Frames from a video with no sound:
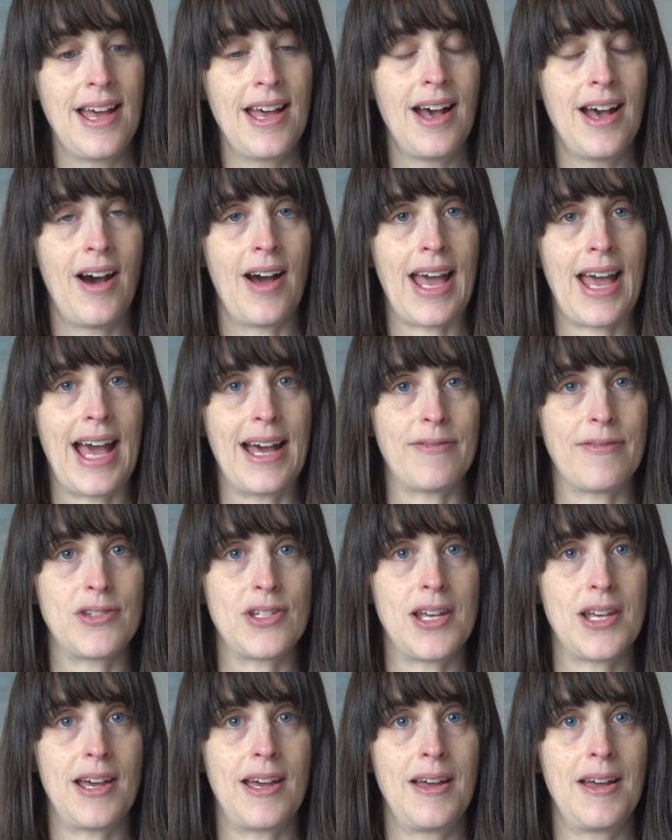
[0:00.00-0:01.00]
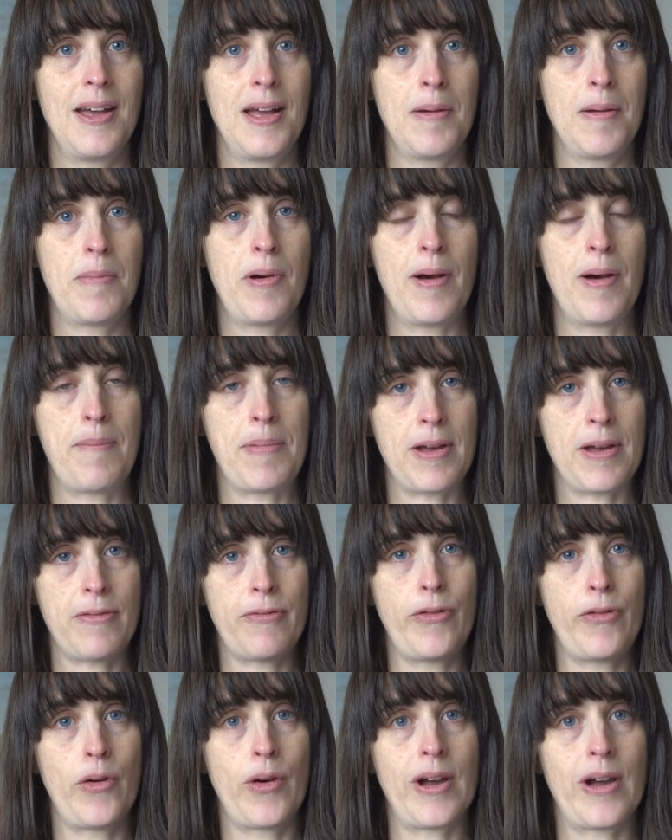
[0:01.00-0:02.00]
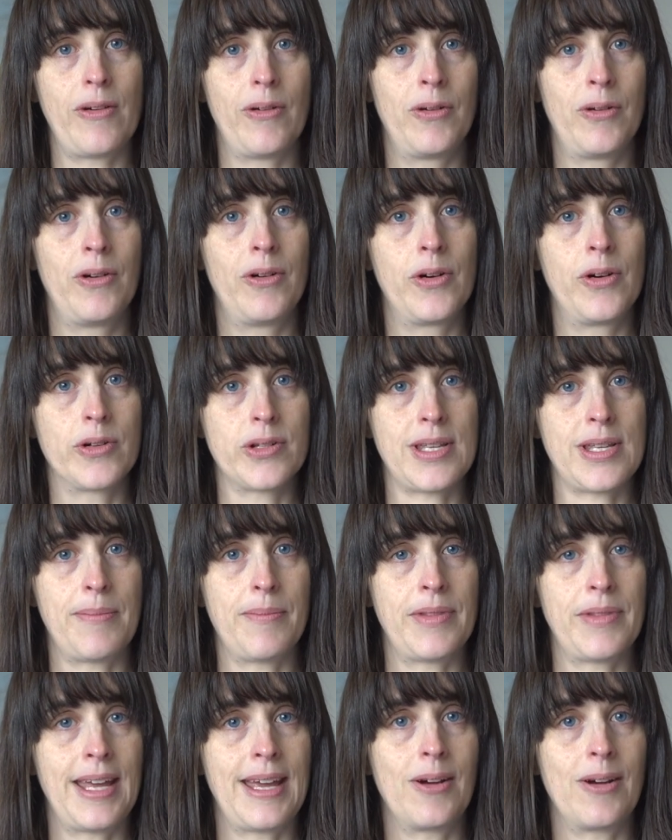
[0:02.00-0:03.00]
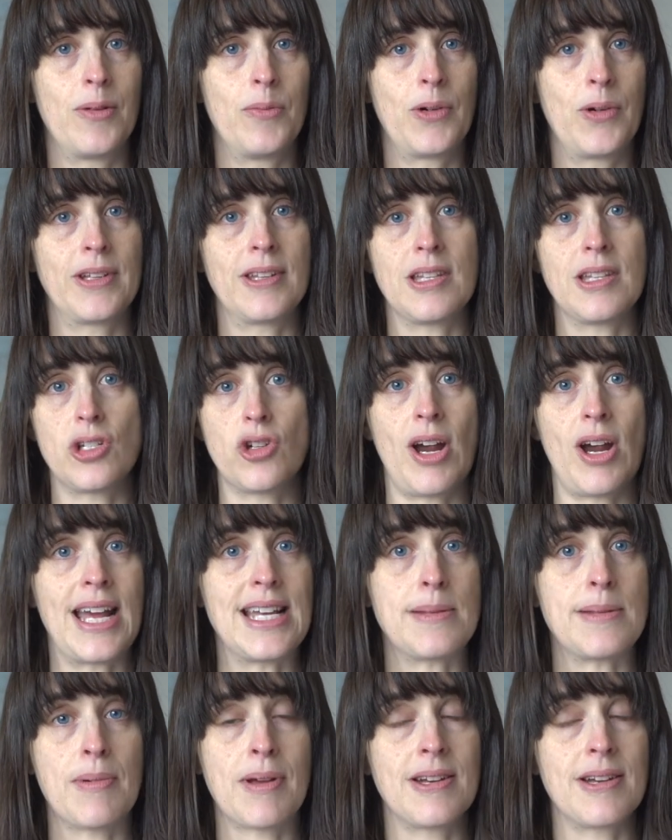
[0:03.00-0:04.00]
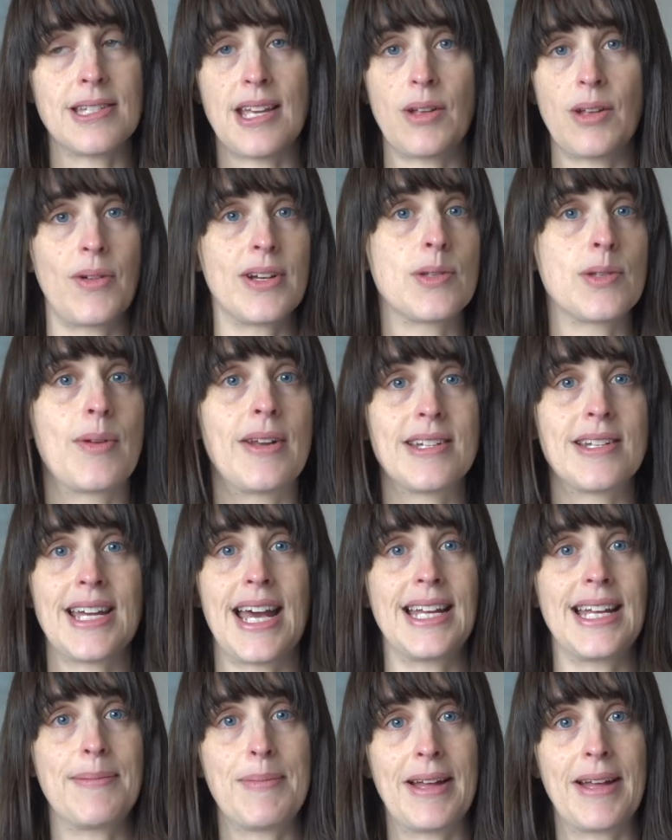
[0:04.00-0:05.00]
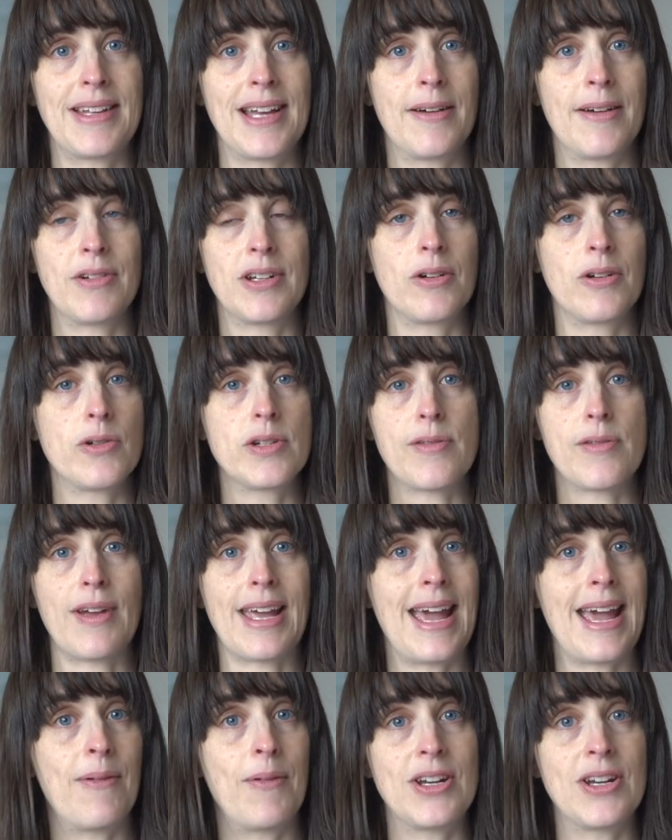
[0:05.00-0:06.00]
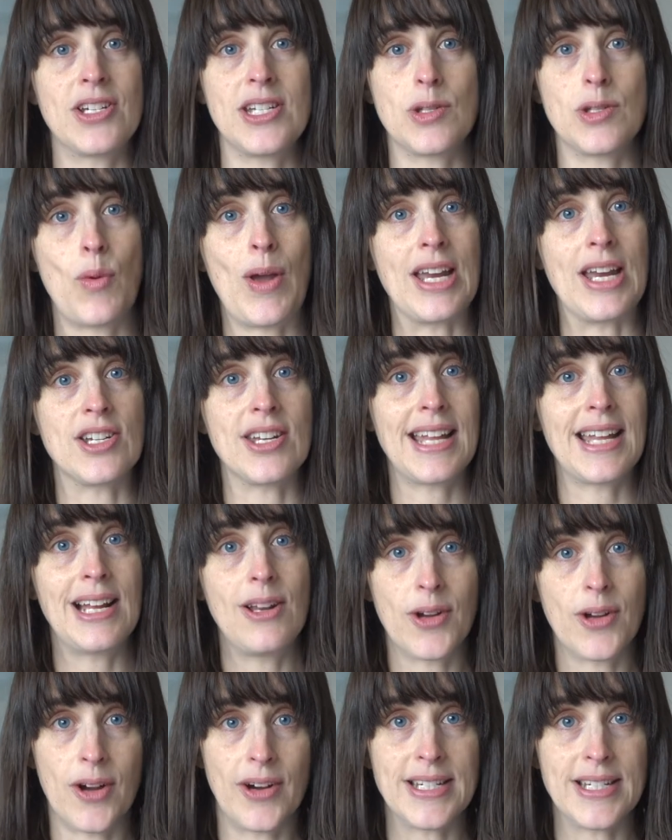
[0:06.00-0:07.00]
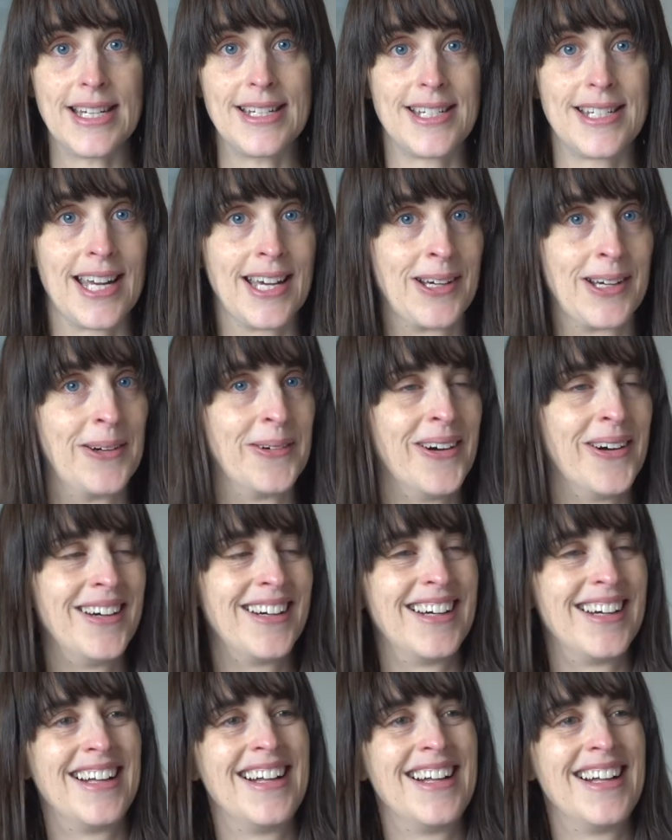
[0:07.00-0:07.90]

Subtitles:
I have to put a bit of foil or something on one of the trays because otherwise when I take them out the oven, I always forget which is which and they look identical.